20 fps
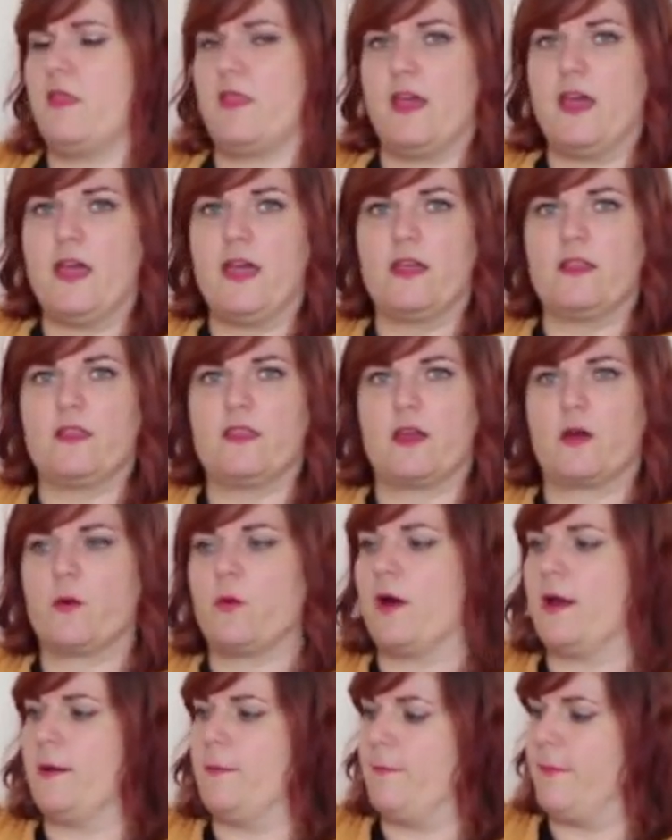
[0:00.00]
They're
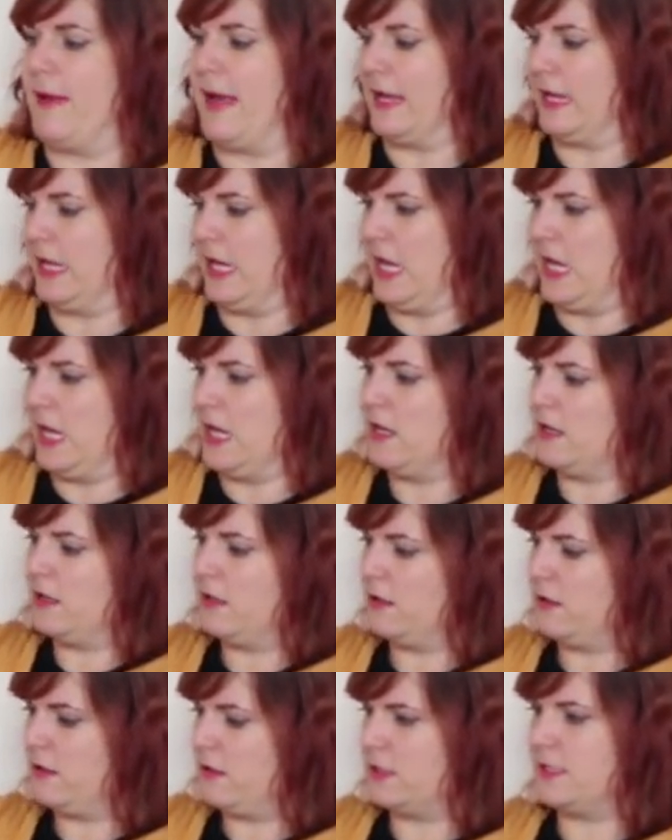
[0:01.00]
quite baggy
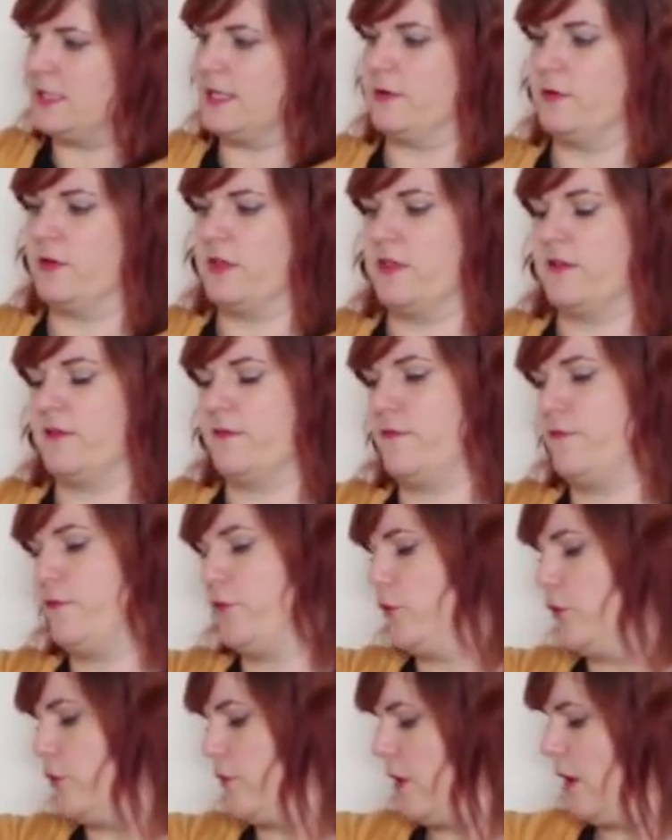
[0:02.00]
down at the
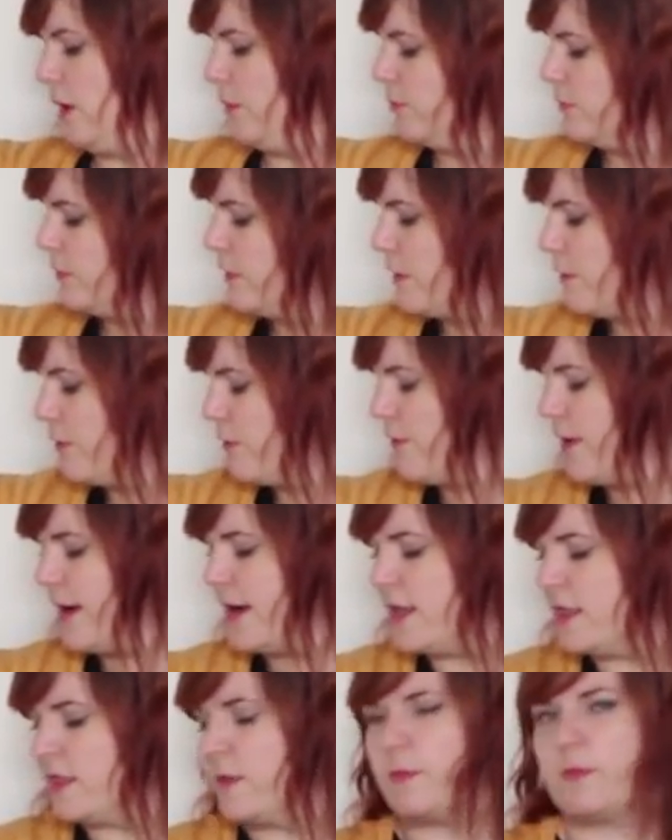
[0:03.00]
forearm, they're
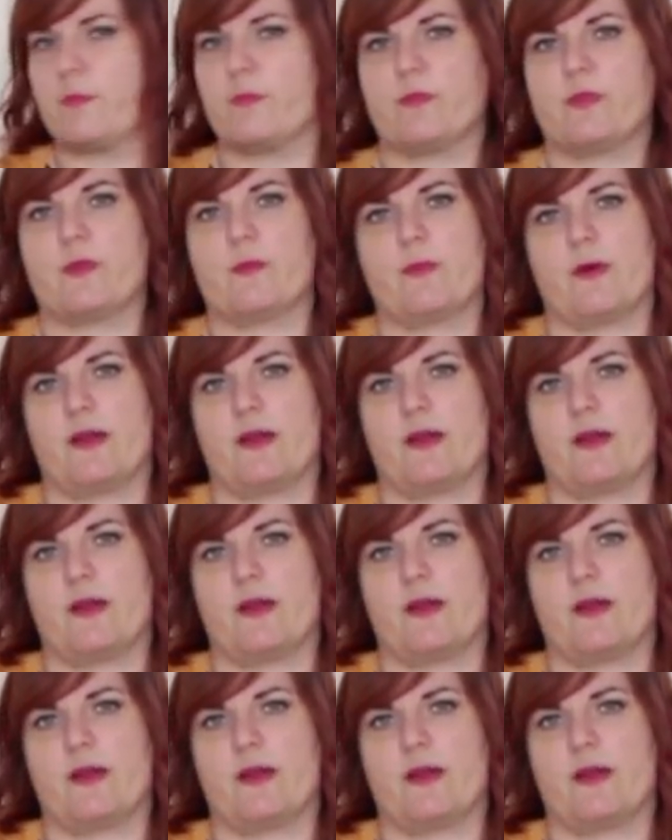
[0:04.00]
alright at the